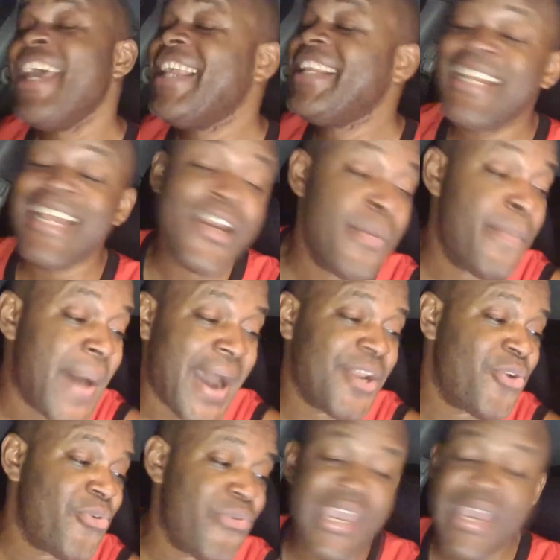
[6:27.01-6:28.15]
Did
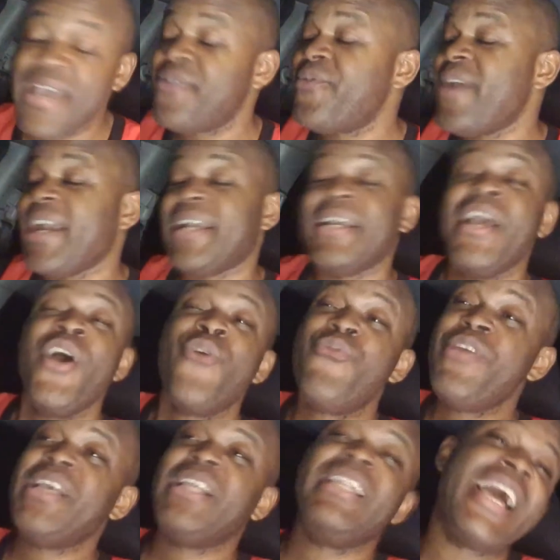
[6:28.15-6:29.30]
anybody
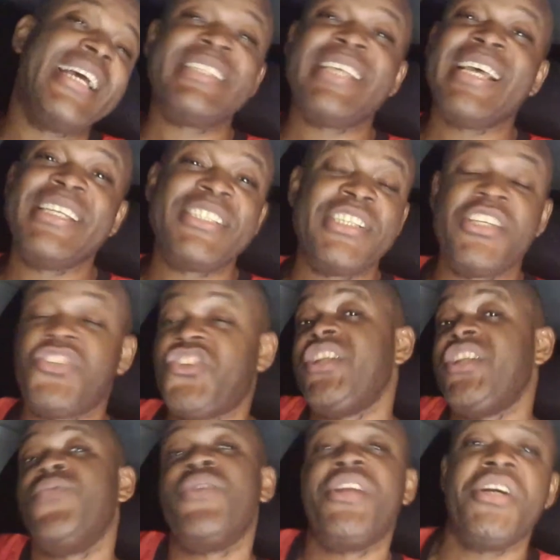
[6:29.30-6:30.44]
realize that she's
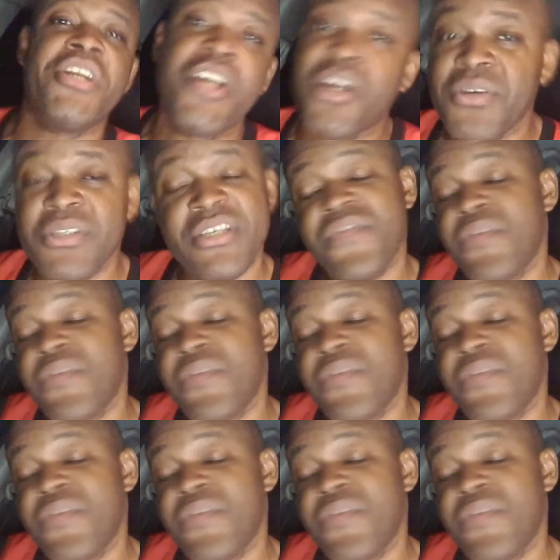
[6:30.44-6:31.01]
chilling with her girls?